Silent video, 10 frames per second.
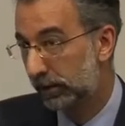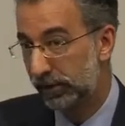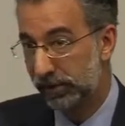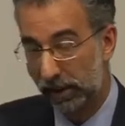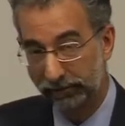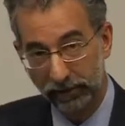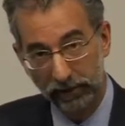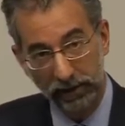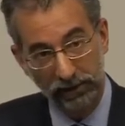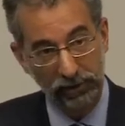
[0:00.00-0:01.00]
discover
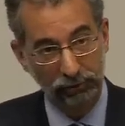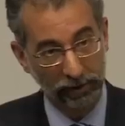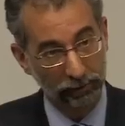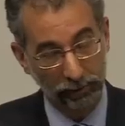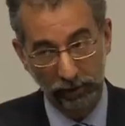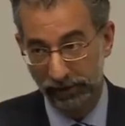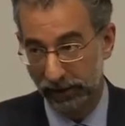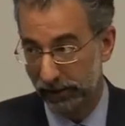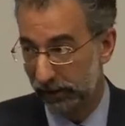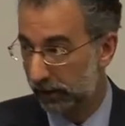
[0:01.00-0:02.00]
discreditable
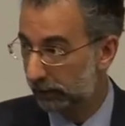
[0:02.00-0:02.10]
conduct,